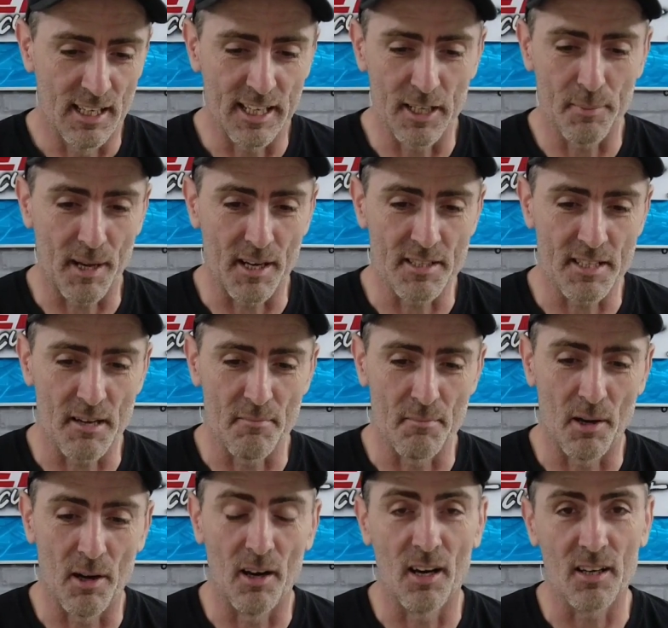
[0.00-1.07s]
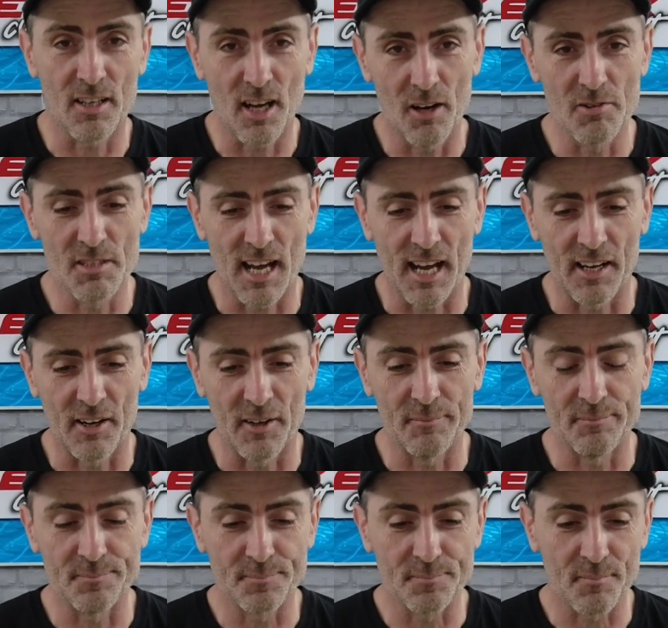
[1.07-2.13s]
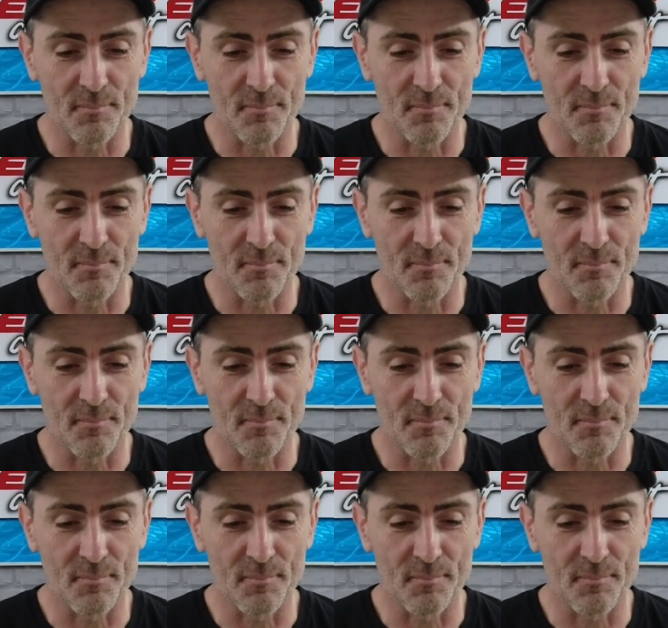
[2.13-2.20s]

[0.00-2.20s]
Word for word: A little bit of timber, coat hanger,